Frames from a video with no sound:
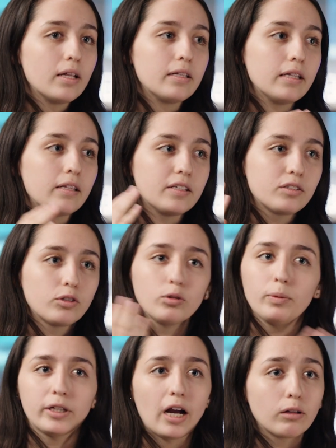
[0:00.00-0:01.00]
did this
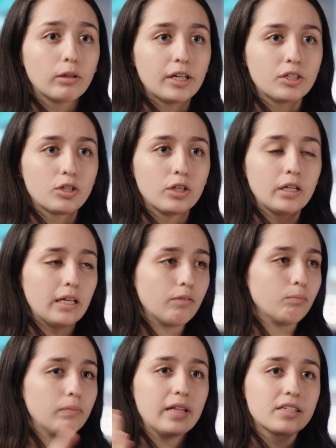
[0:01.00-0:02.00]
super calculation
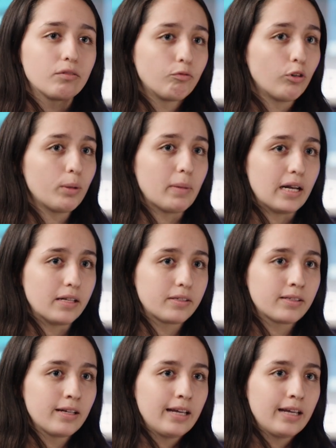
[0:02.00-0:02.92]
in less than 4 minutes,